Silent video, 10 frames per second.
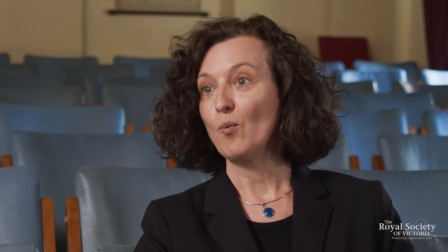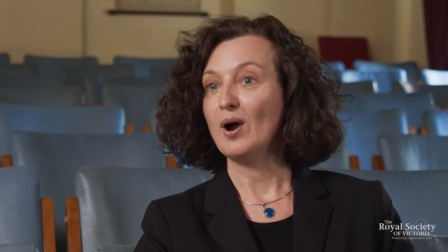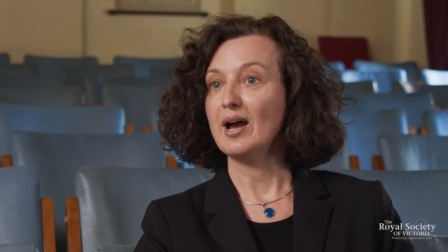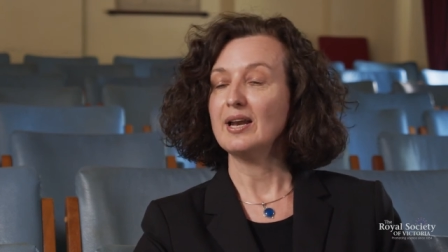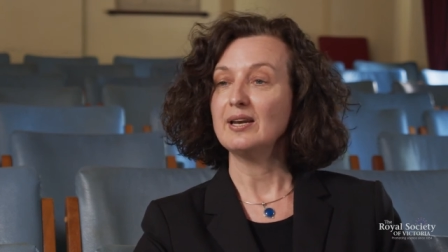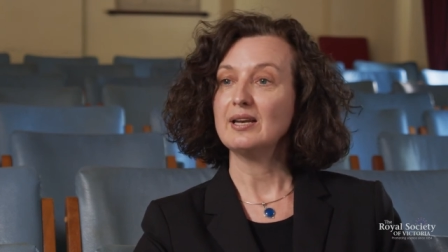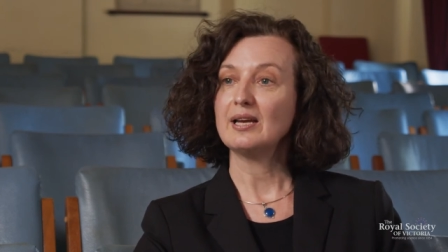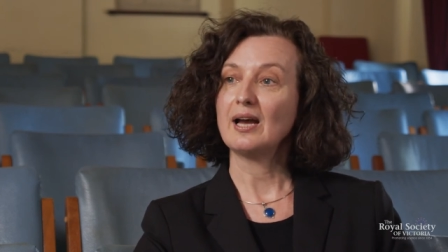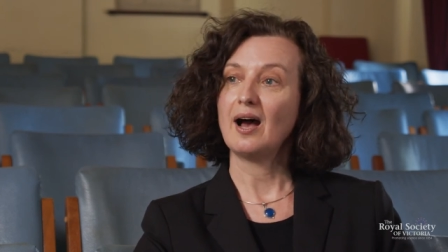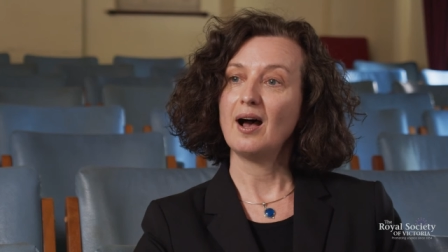when
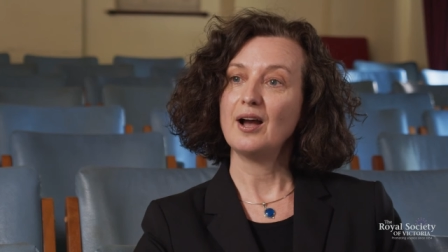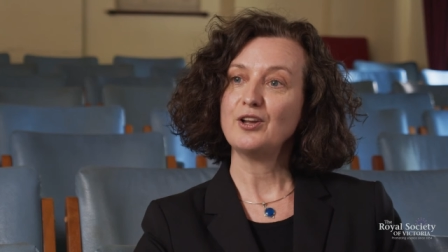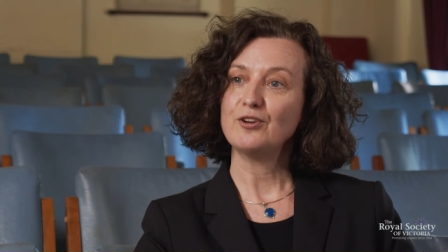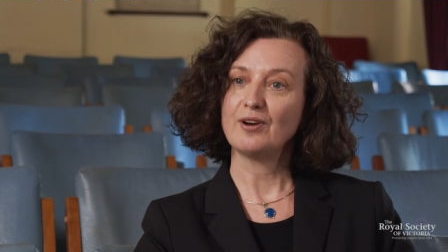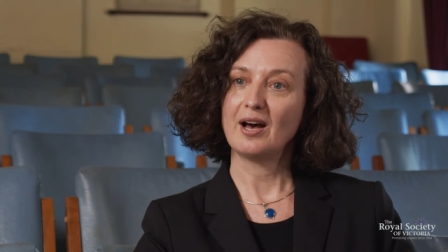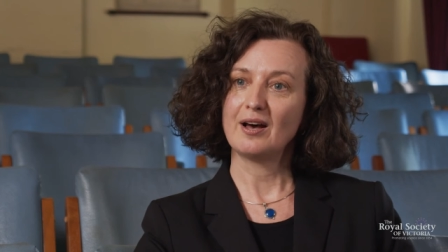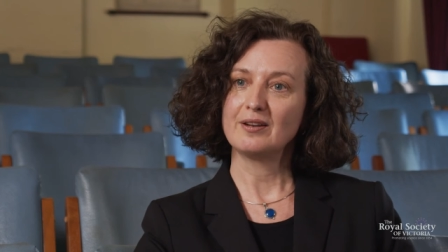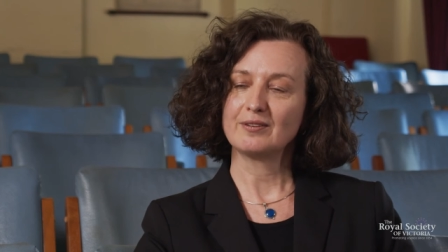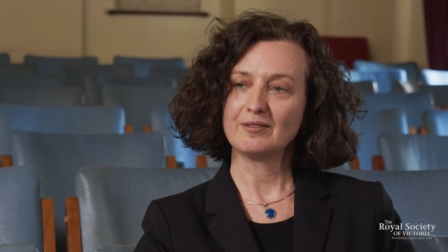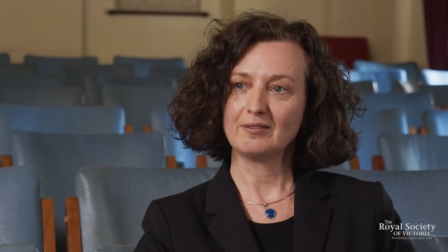you've
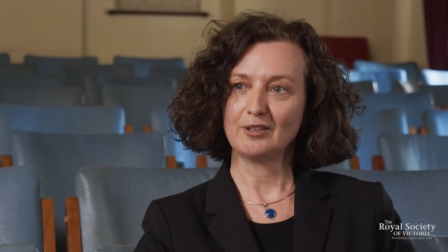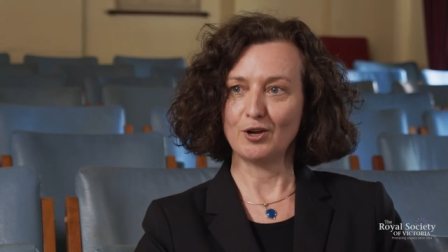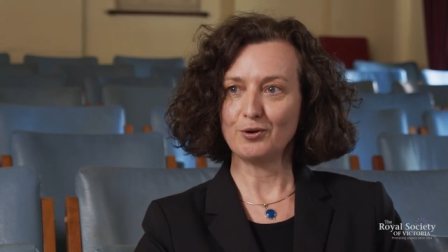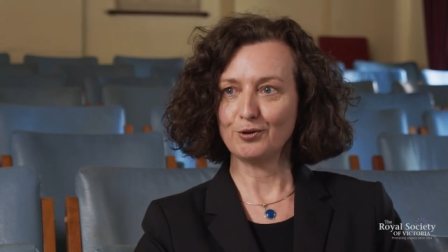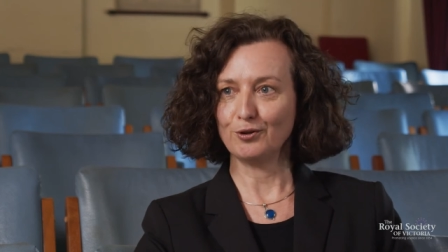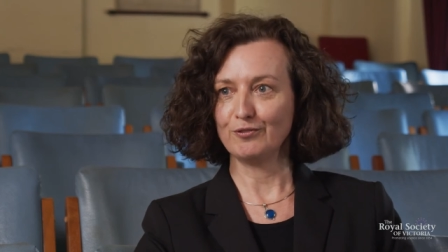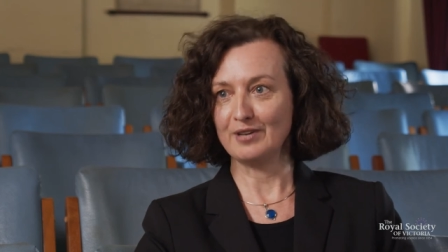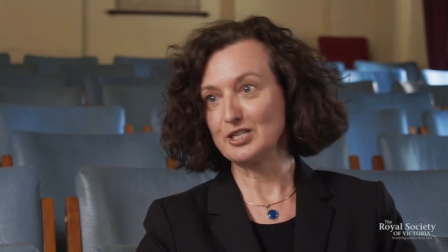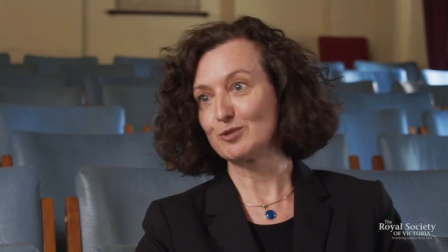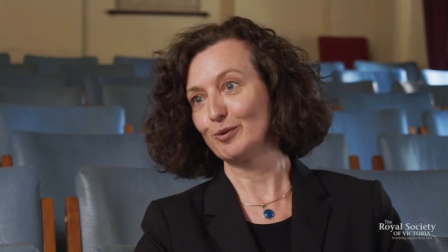had local
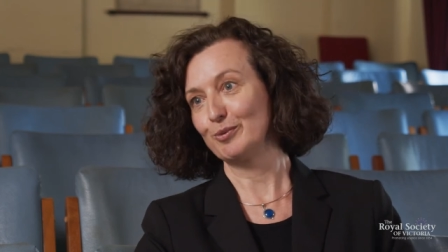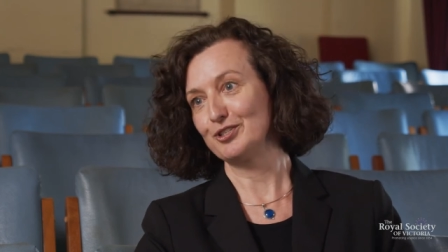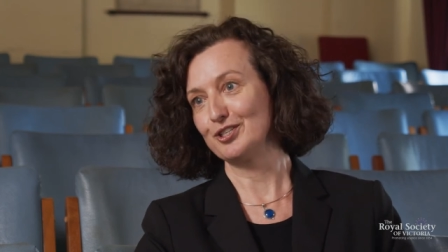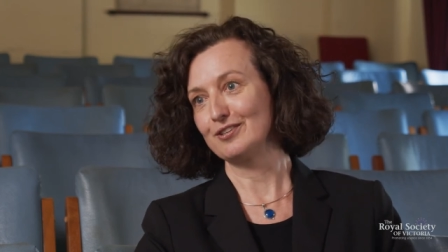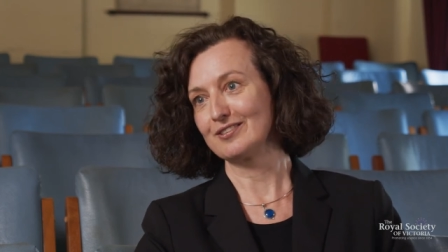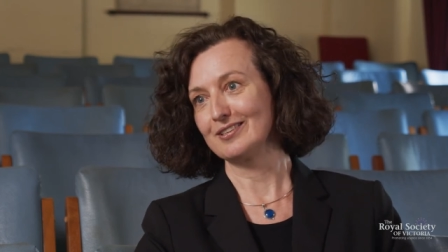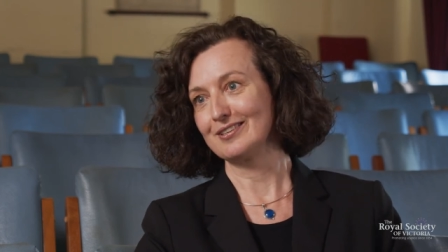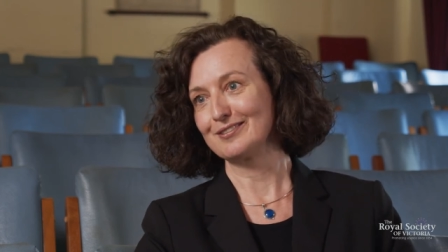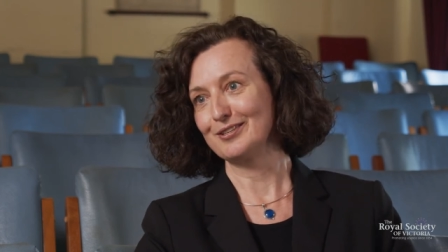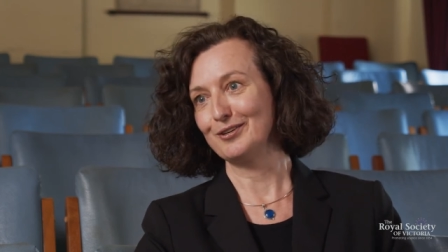vegetable
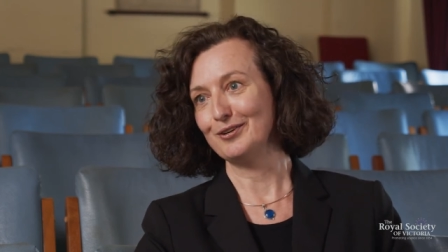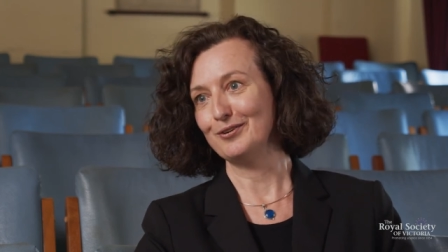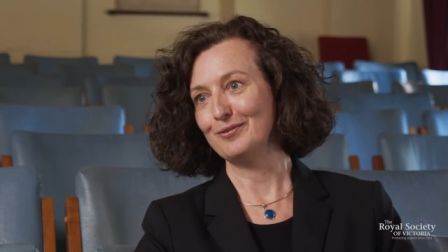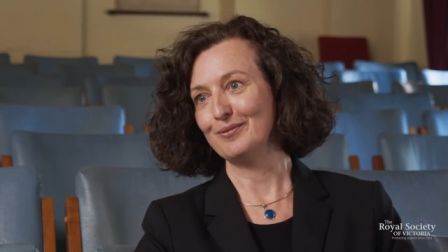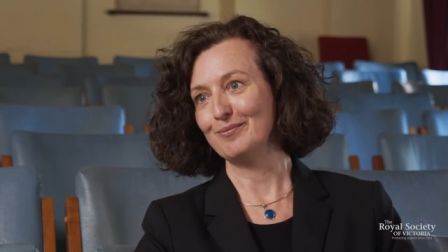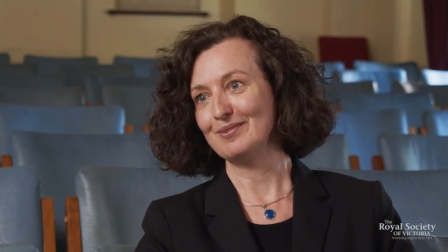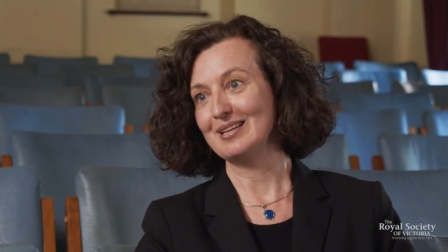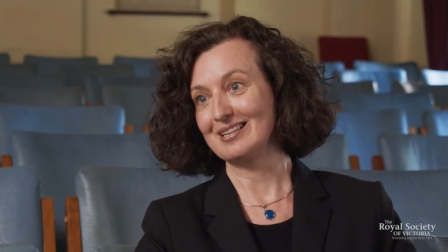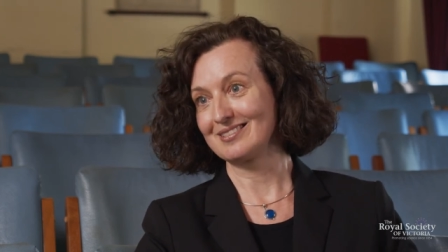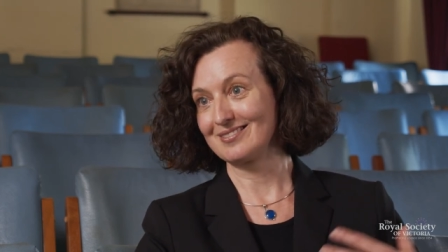producers who
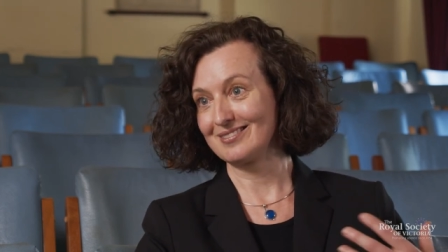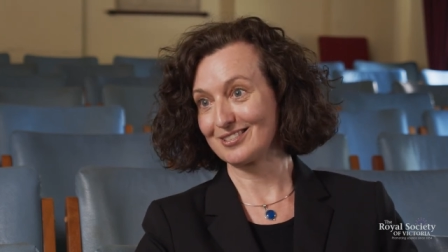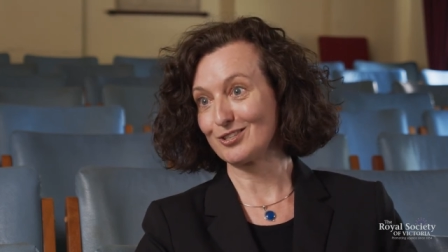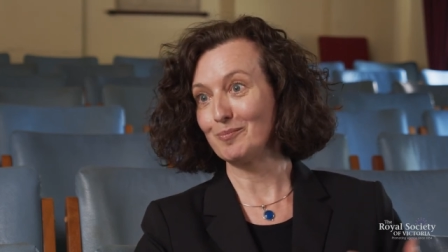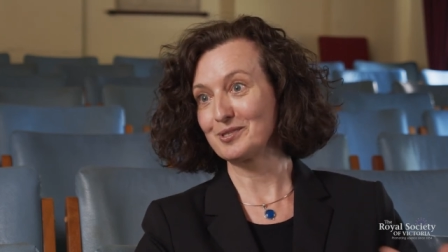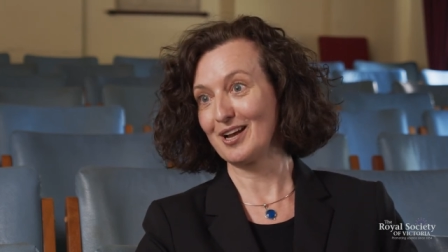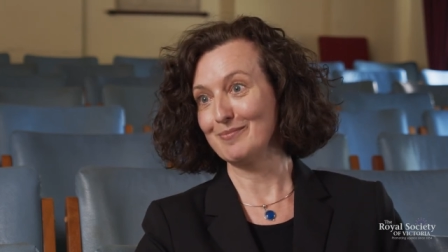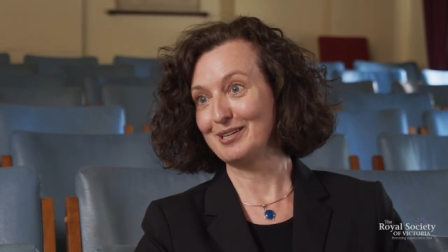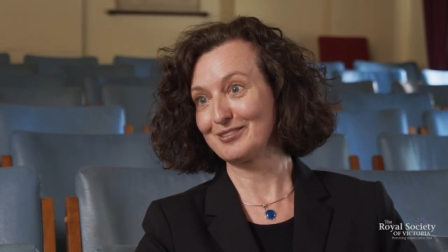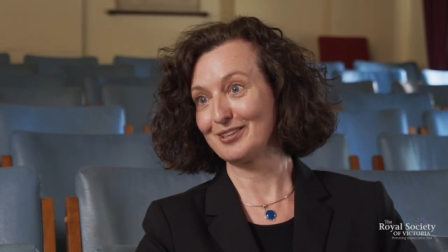had stopped coming